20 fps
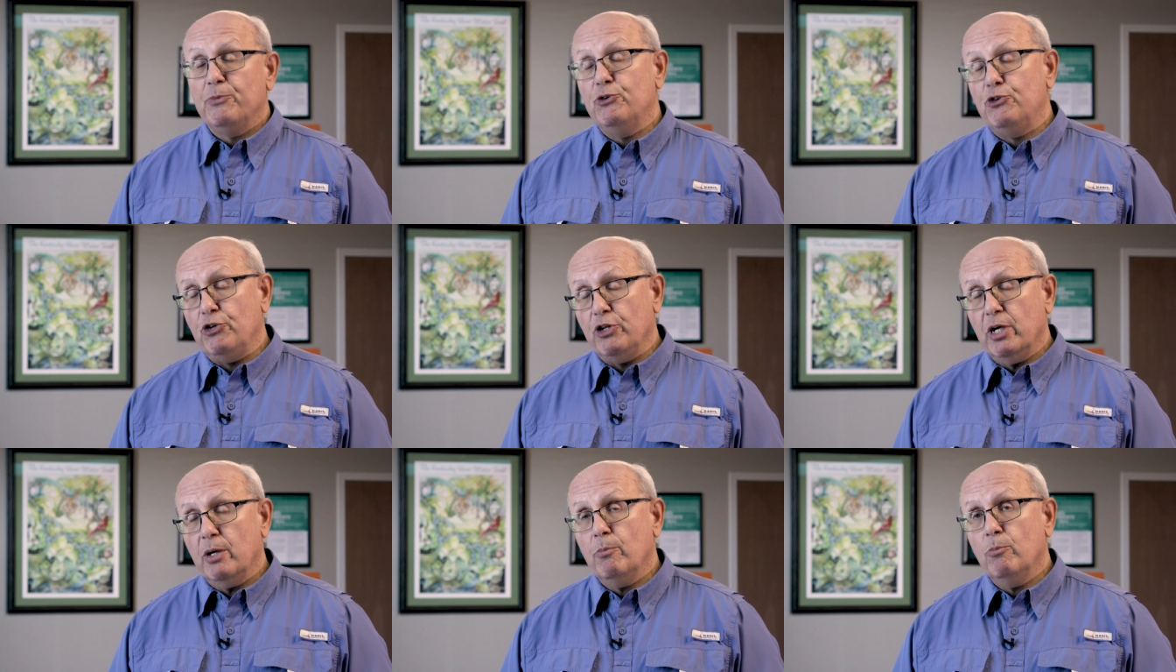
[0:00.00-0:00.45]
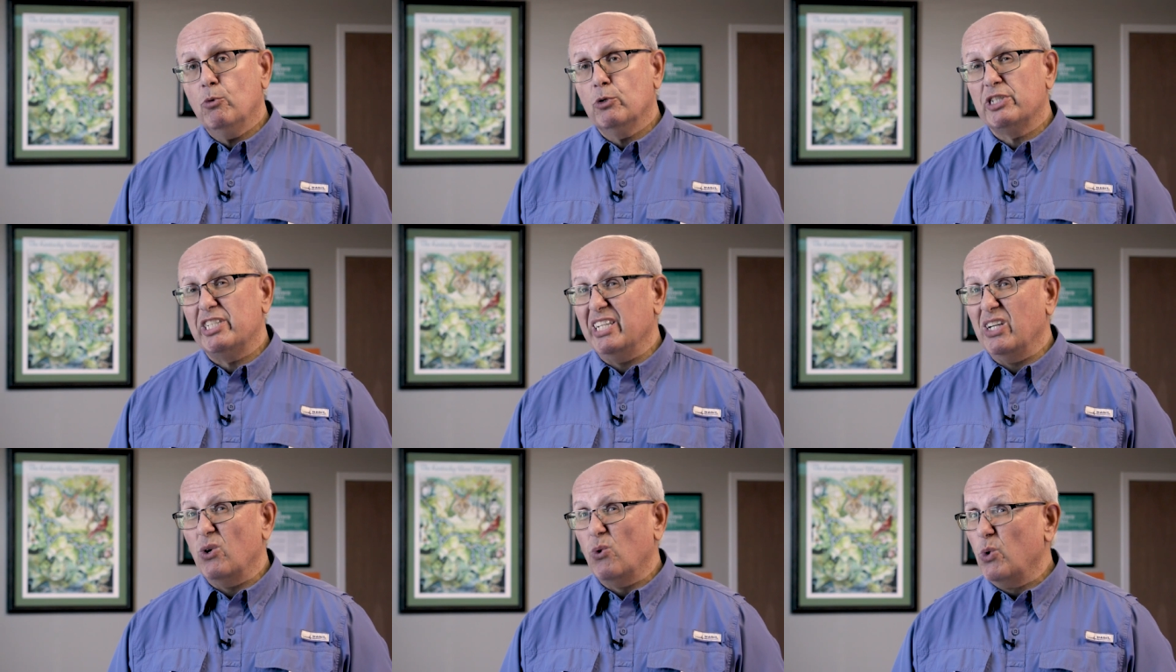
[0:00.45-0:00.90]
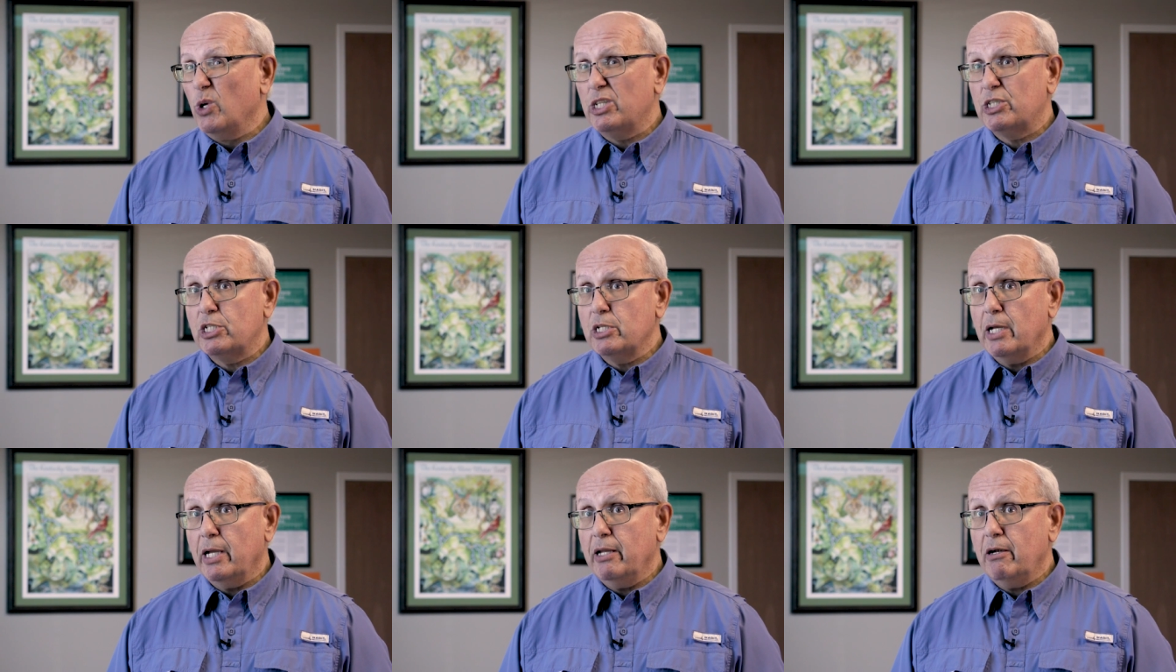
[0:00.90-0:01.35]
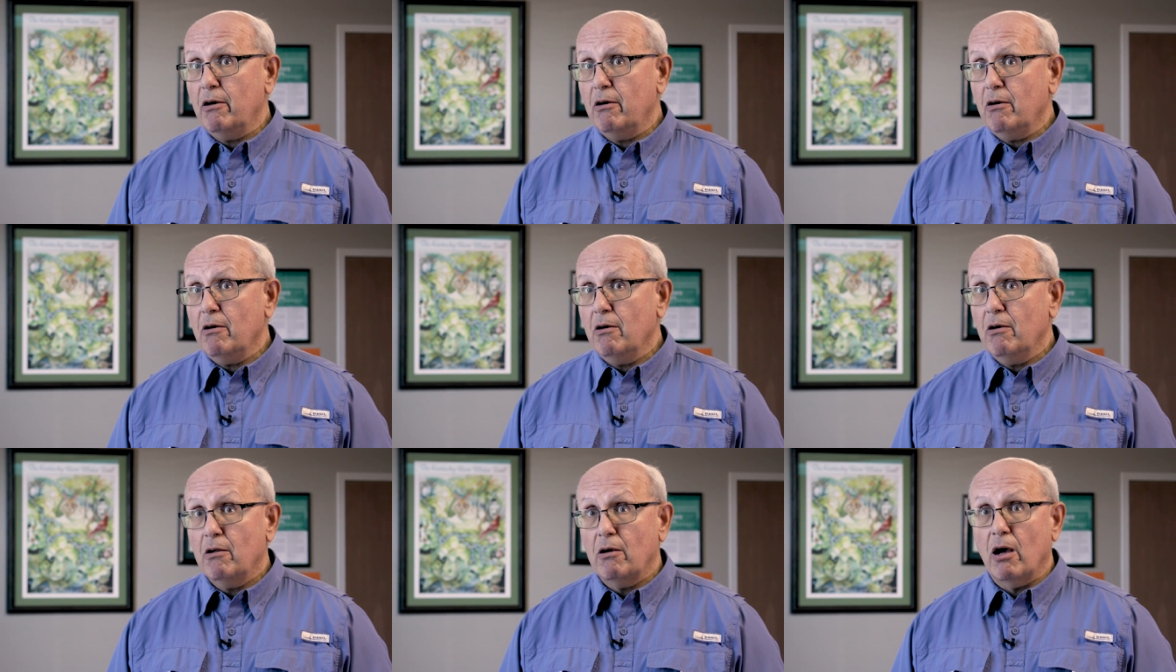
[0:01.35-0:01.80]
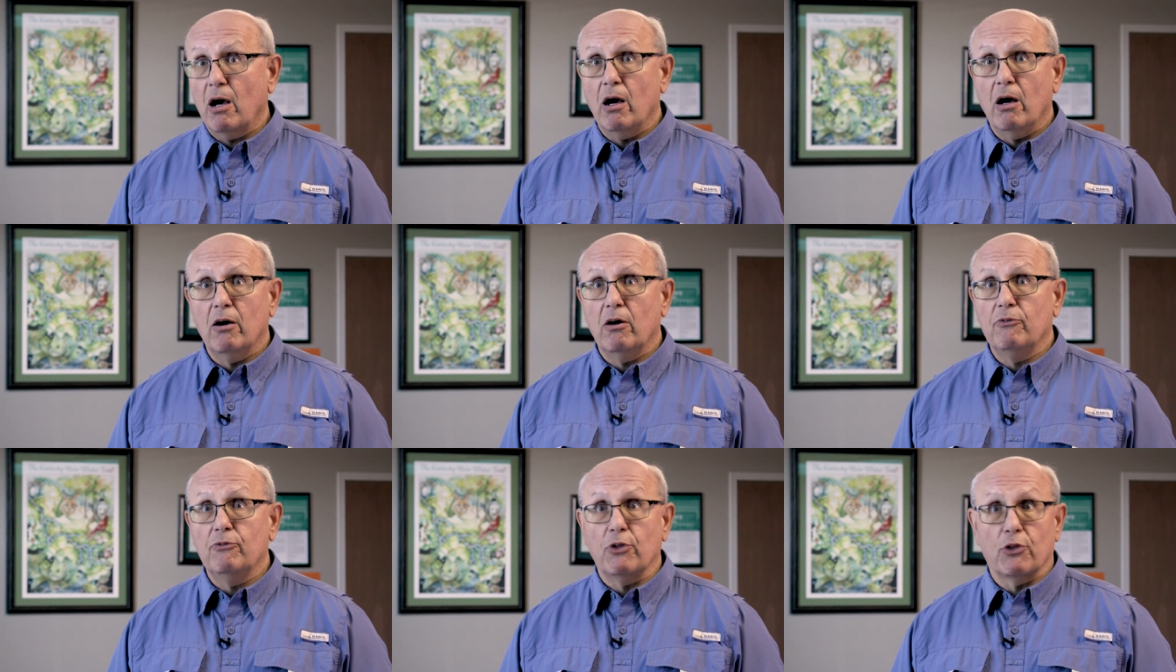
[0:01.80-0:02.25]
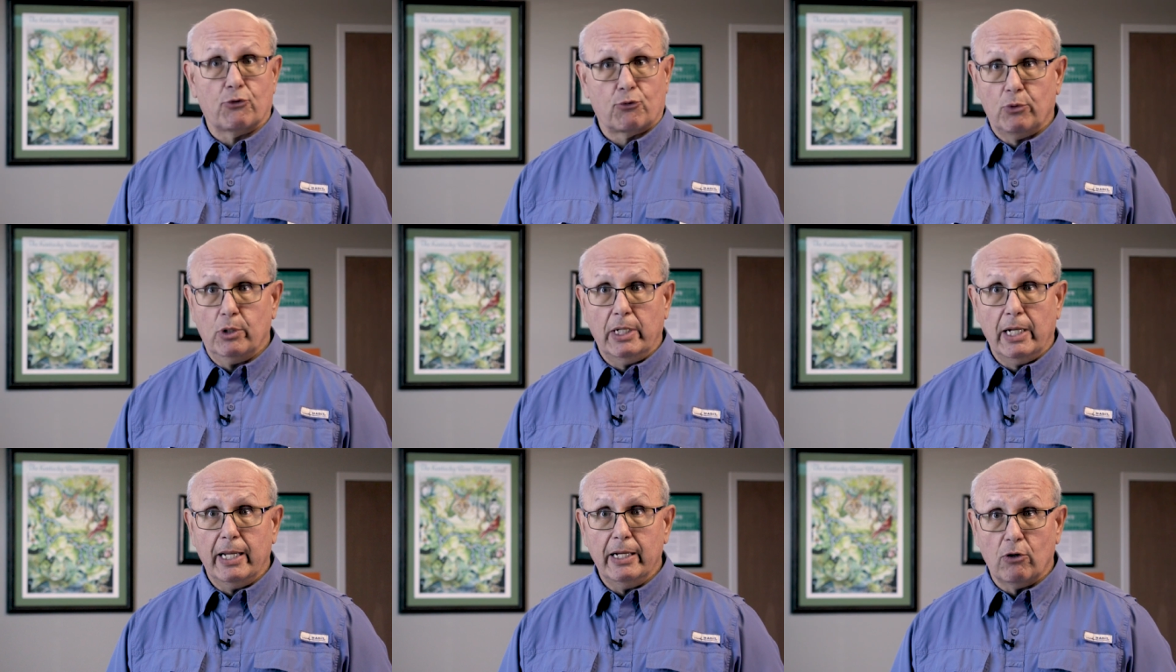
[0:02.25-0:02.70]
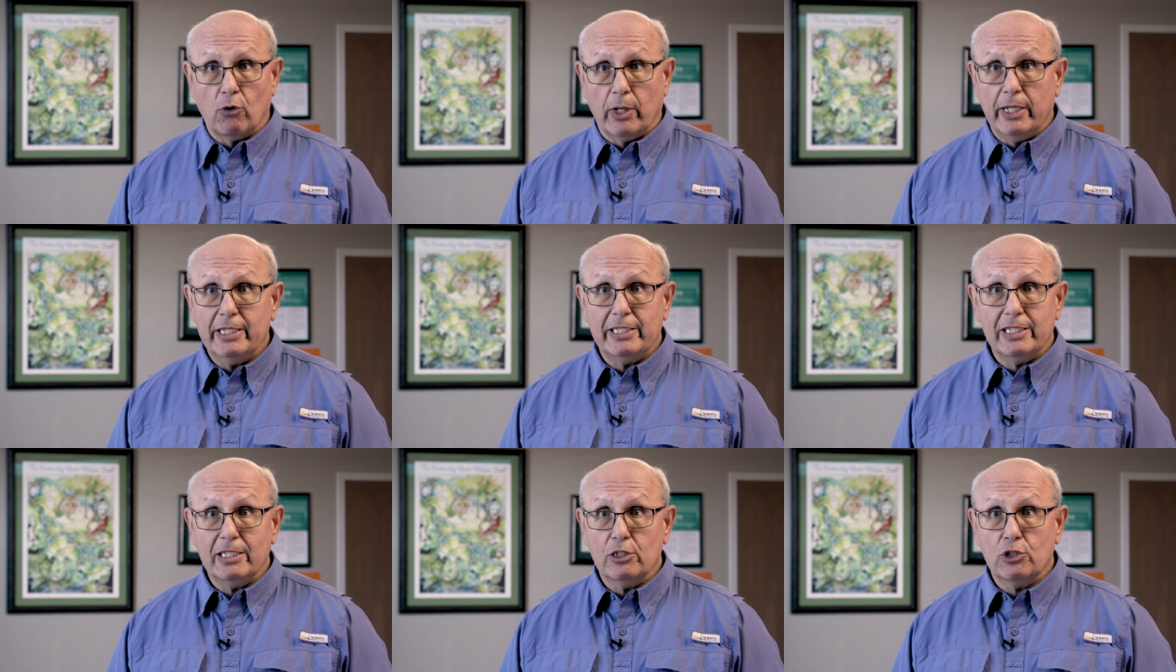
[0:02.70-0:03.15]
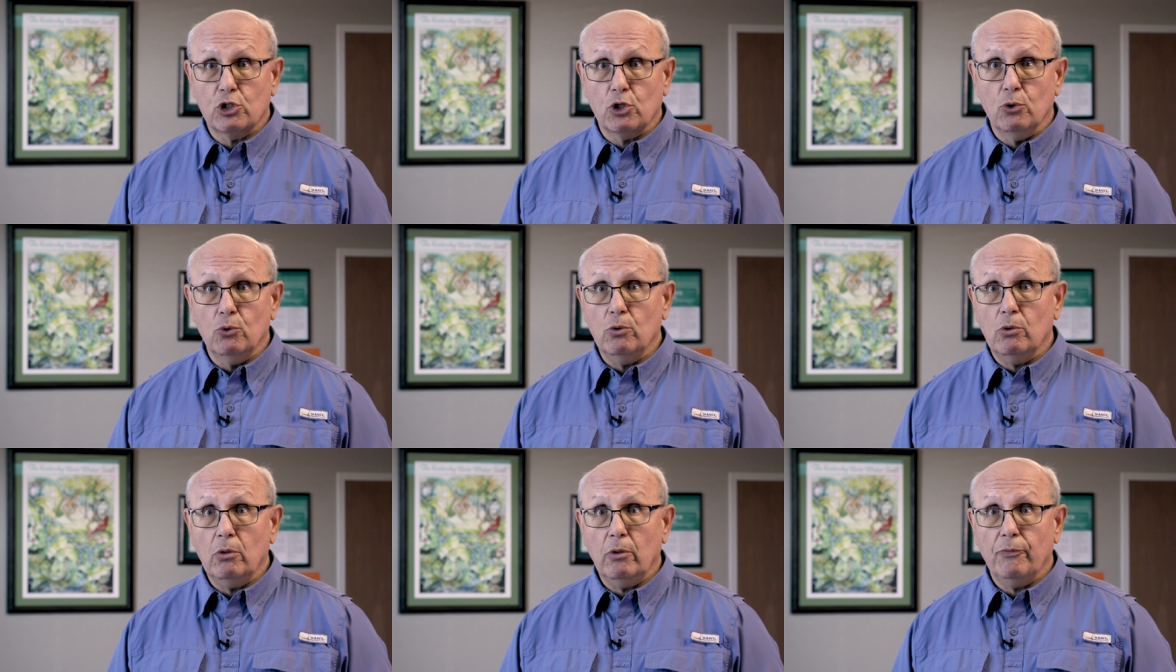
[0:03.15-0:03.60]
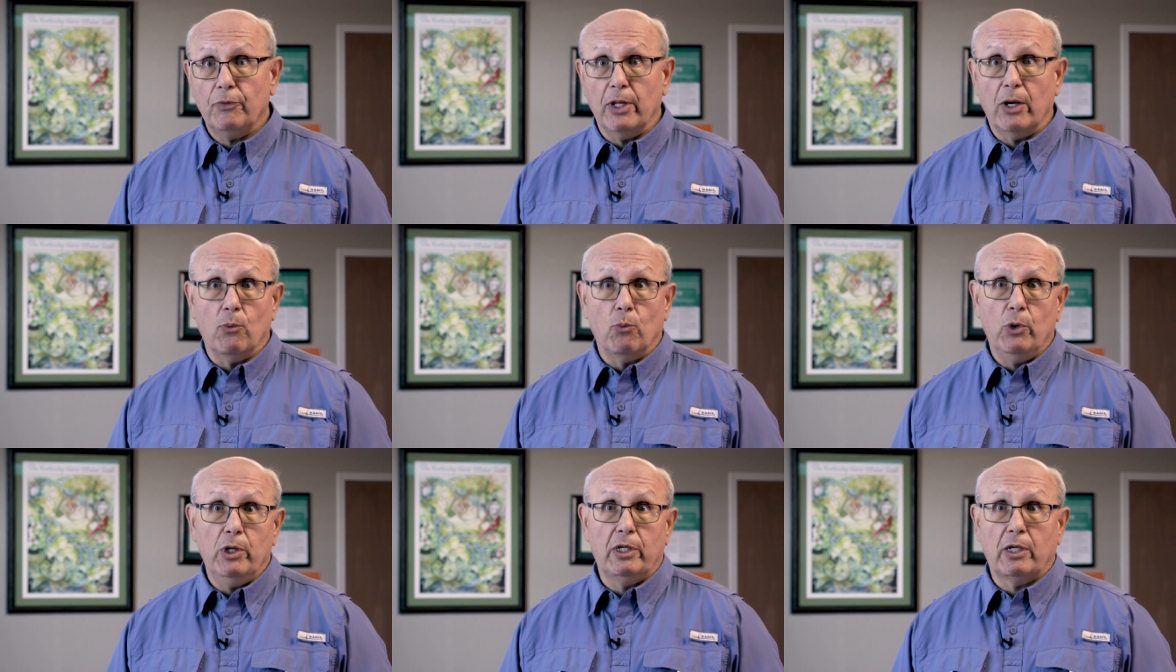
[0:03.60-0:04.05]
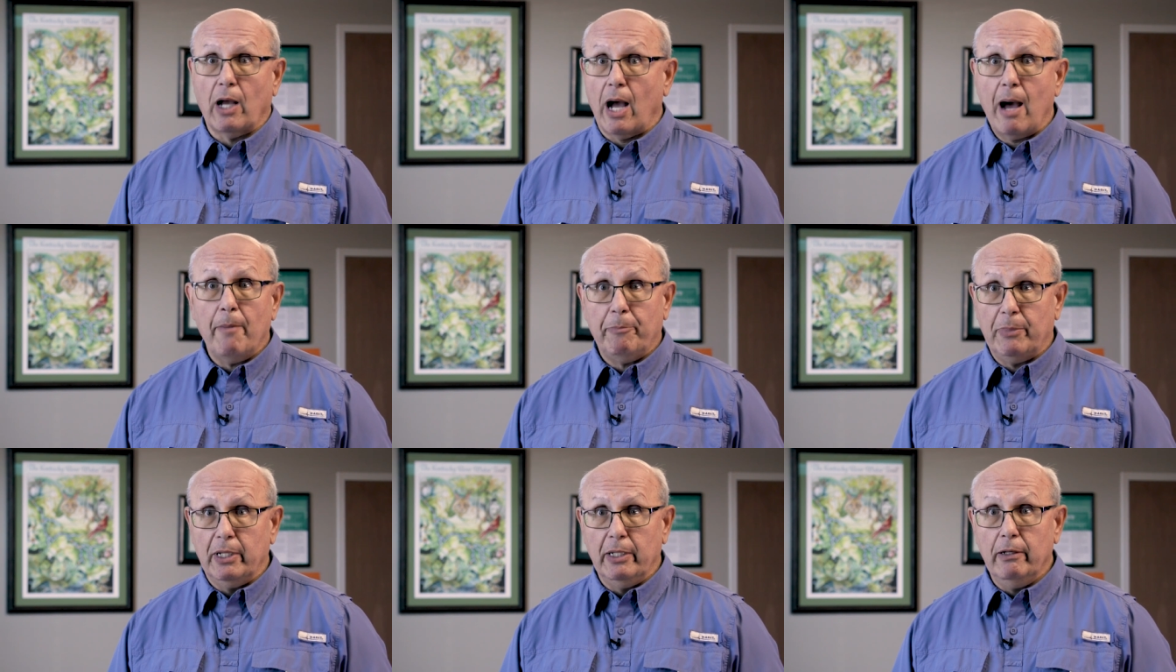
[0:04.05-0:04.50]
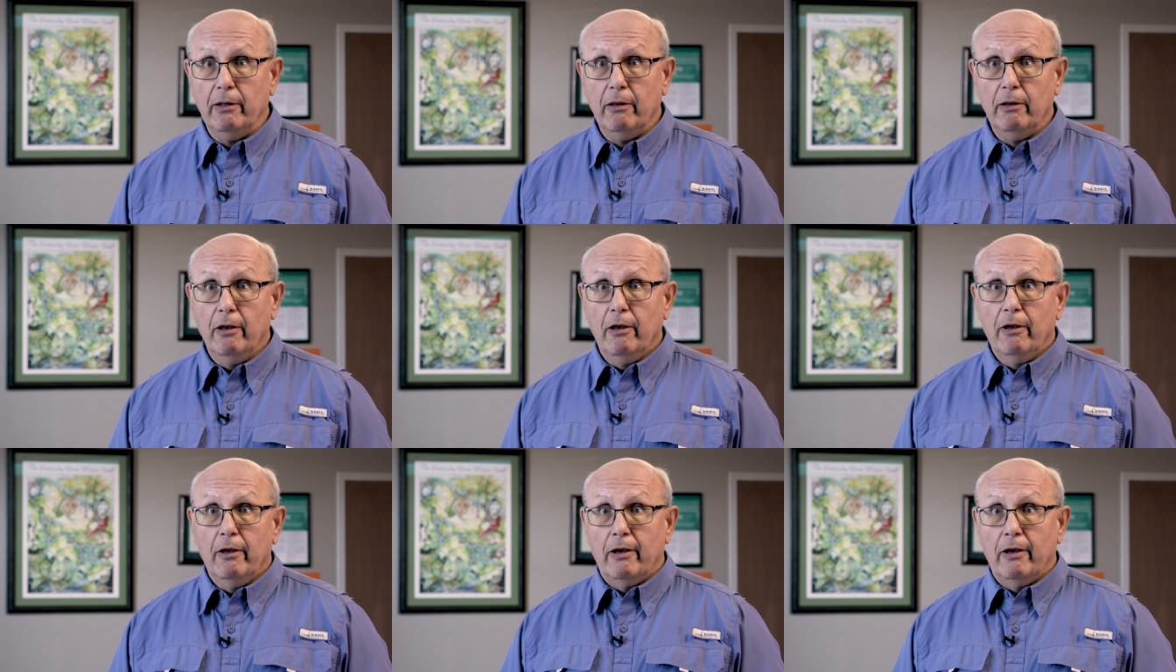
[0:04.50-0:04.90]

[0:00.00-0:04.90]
Jim was the originator of the three-day grazing school that we copied